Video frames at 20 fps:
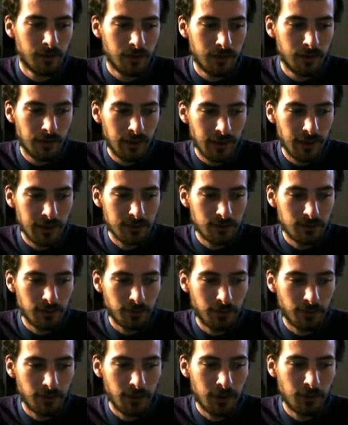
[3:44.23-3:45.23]
Next, what I'm
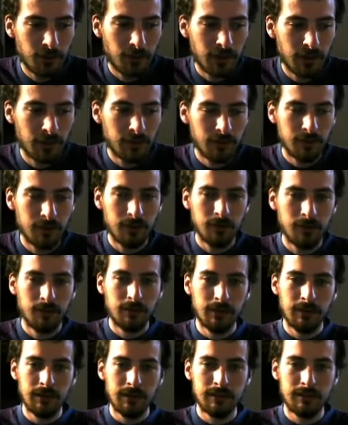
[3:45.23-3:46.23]
going to want to do
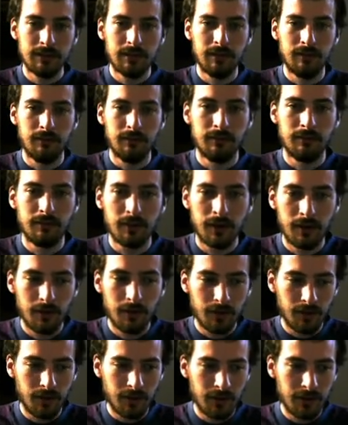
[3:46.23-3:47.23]
is convert
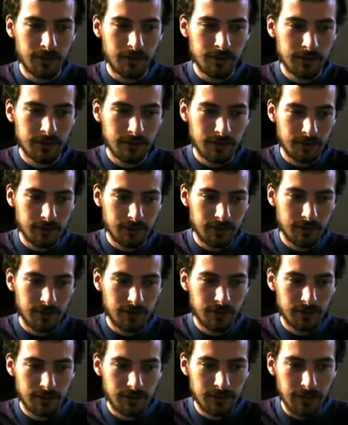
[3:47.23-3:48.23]
this
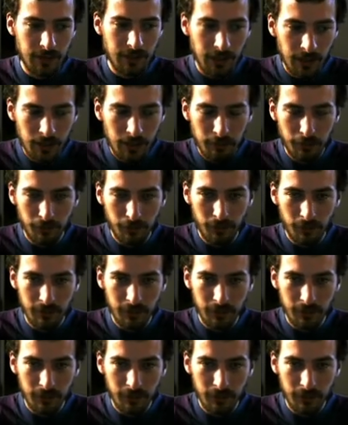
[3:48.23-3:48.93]
table